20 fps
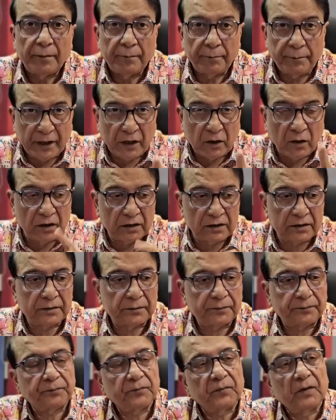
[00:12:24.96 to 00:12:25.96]
Because
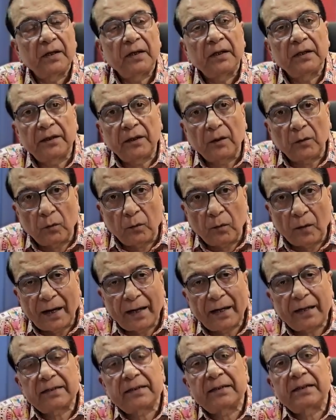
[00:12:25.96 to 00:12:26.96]
the
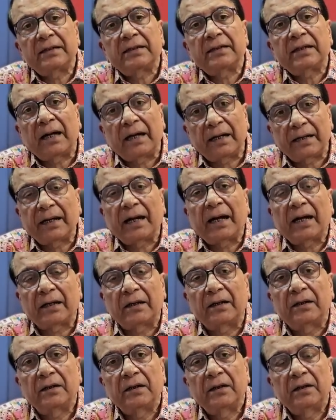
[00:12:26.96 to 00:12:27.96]
viruses
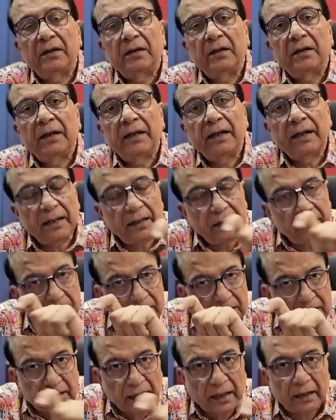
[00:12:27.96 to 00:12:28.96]
attack in the
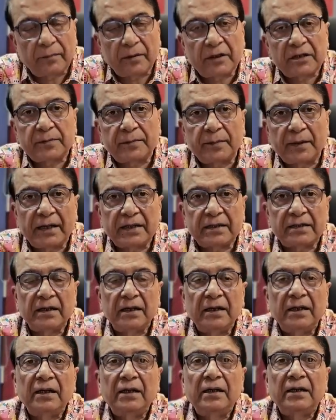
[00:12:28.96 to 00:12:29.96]
cyberspace,
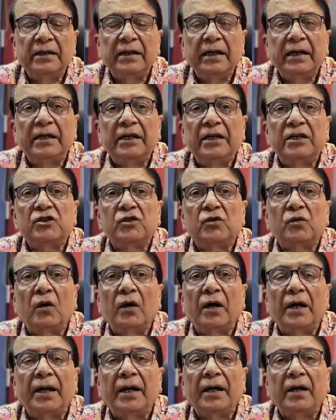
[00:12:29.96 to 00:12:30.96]
they
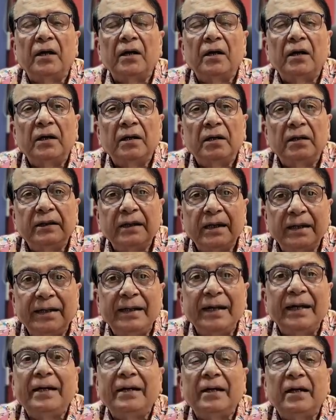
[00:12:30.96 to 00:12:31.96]
destroy the
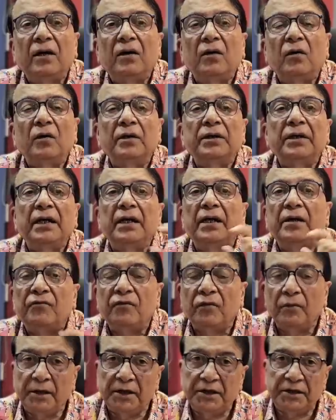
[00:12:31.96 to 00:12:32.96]
data or the
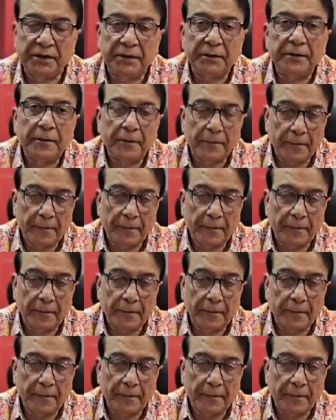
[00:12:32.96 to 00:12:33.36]
information.